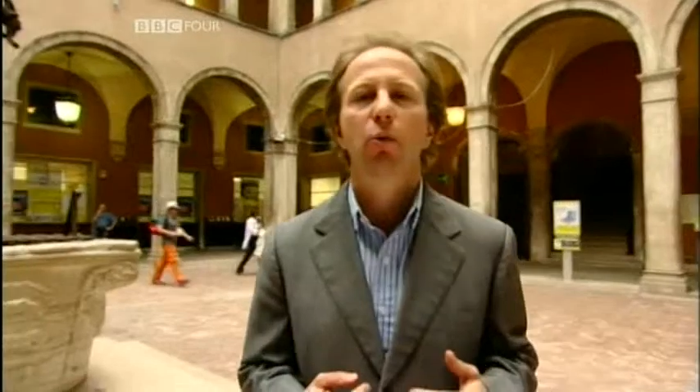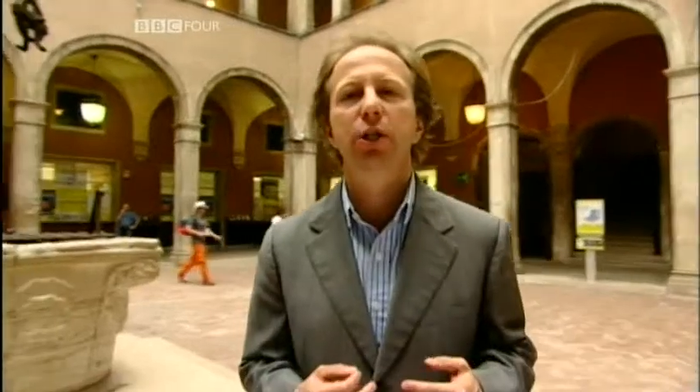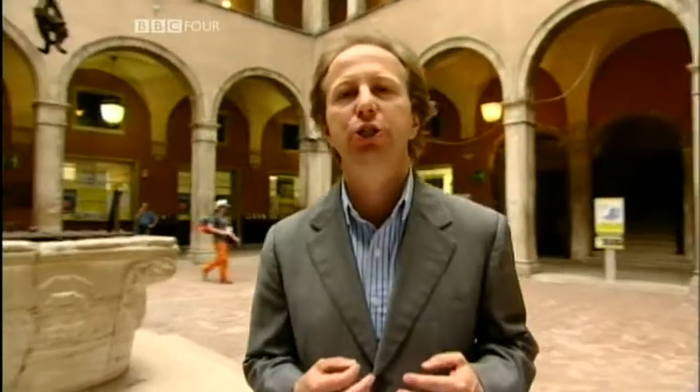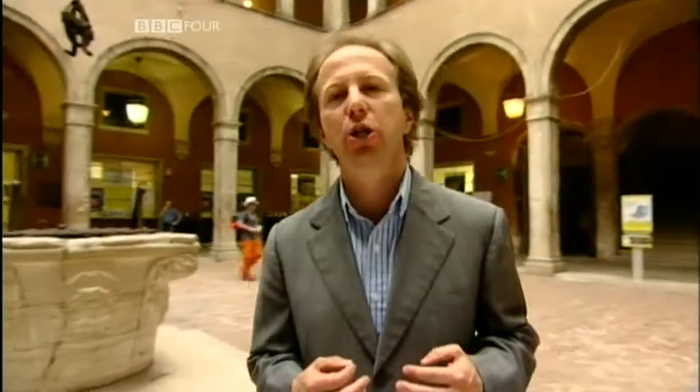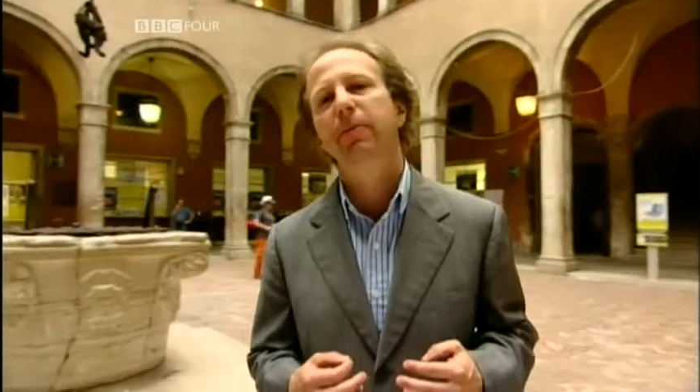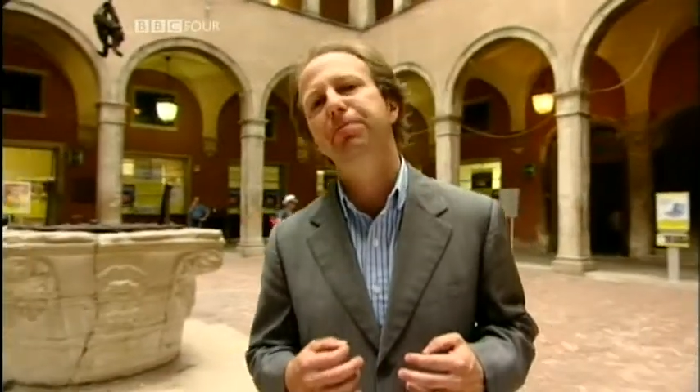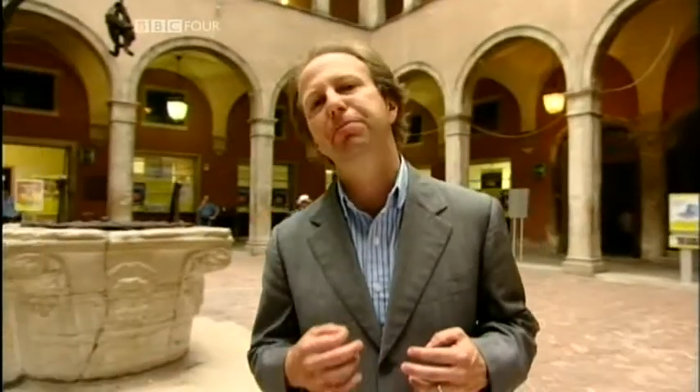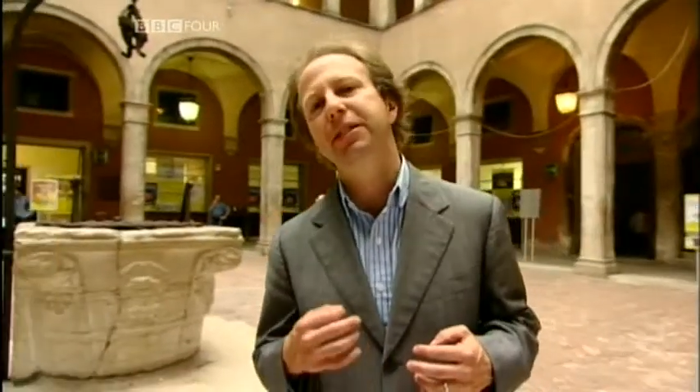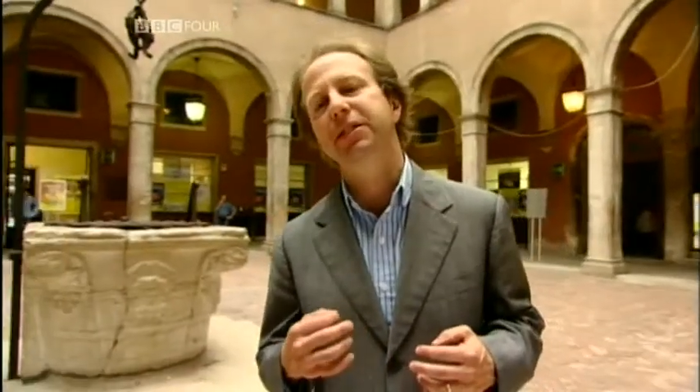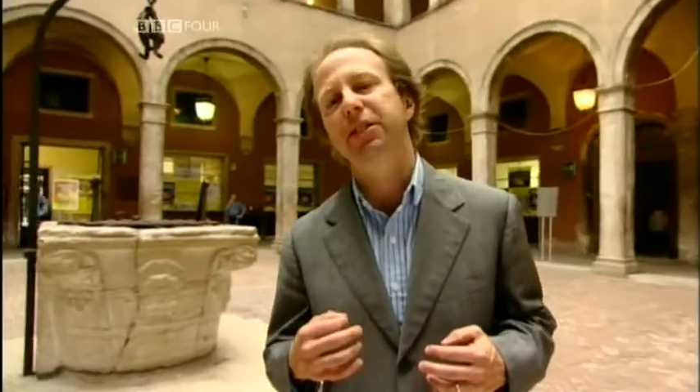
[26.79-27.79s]
where German
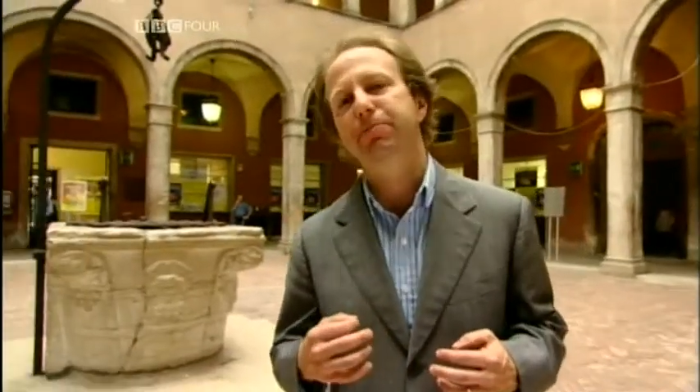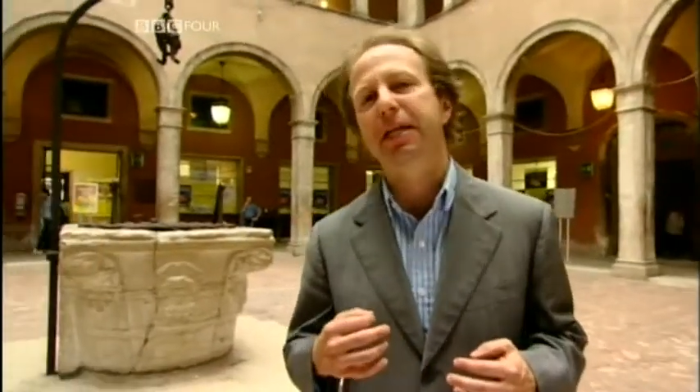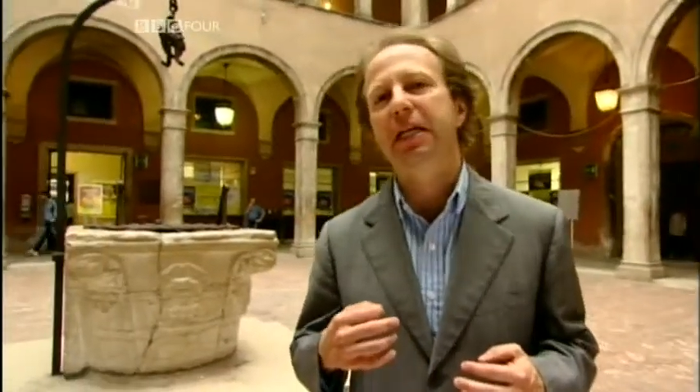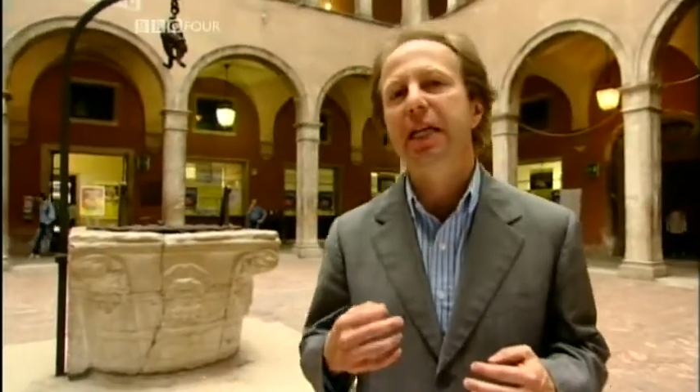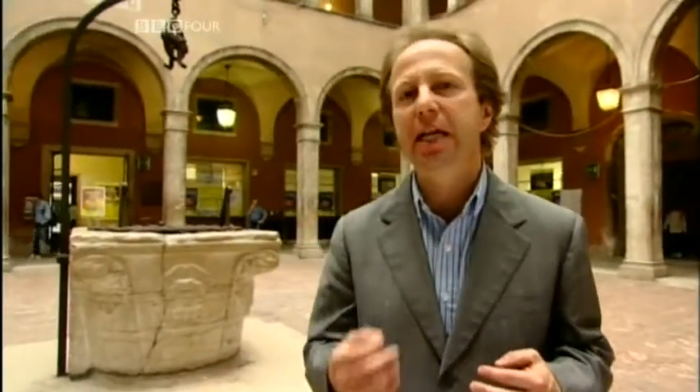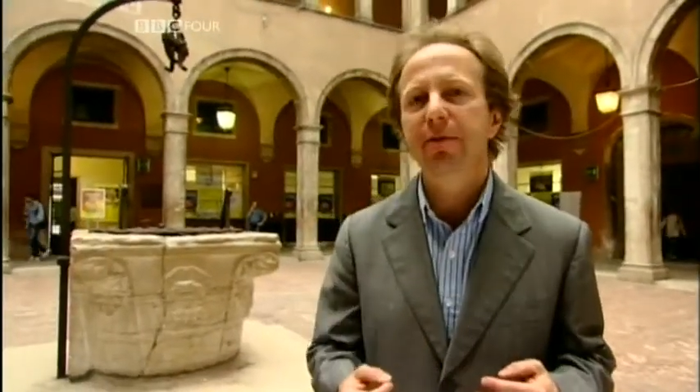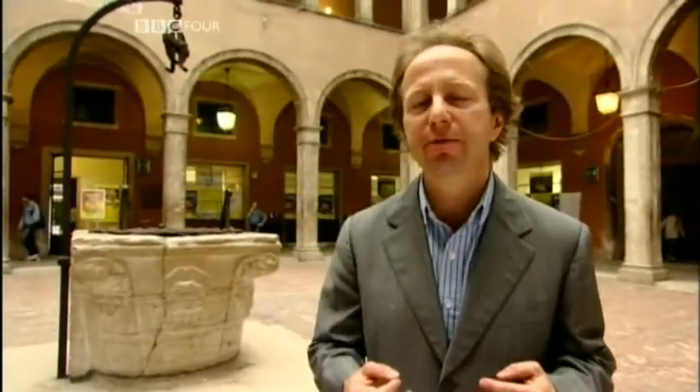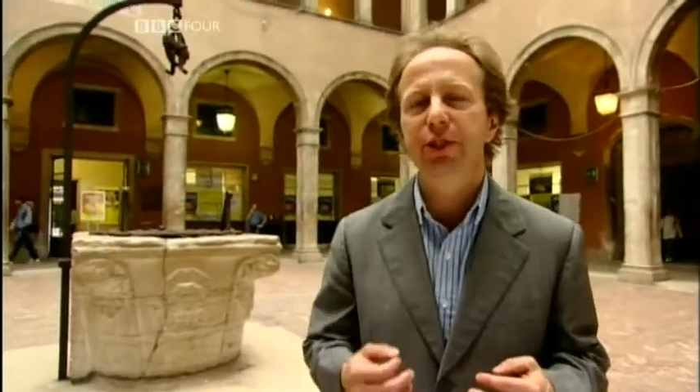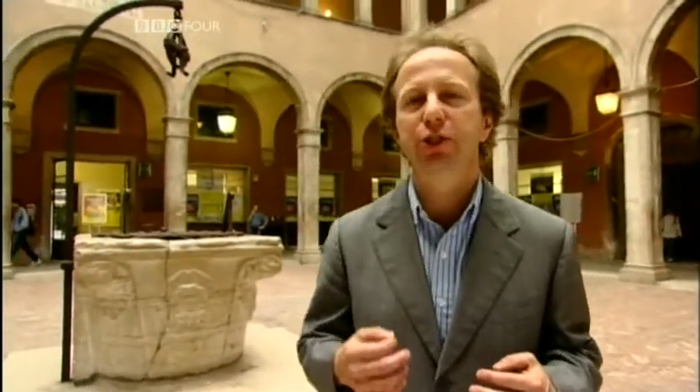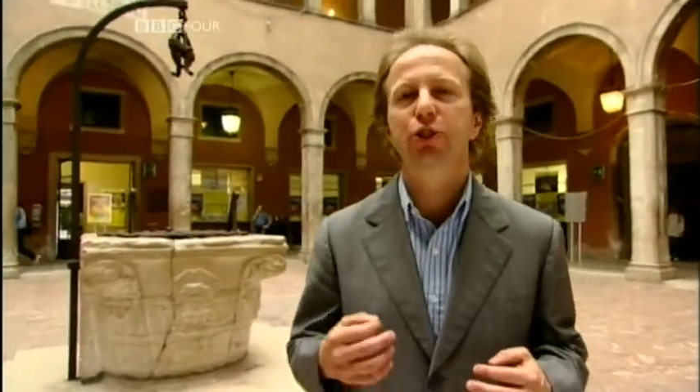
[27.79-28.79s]
businessmen lived,